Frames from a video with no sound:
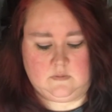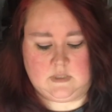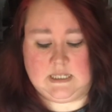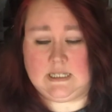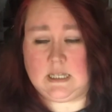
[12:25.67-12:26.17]

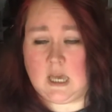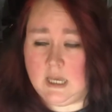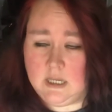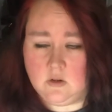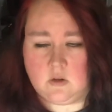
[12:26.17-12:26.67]

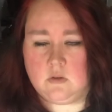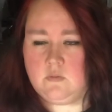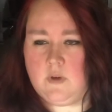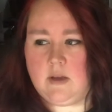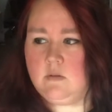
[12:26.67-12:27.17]
design, or
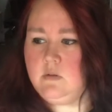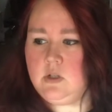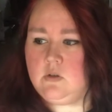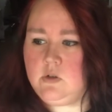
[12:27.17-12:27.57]
you know,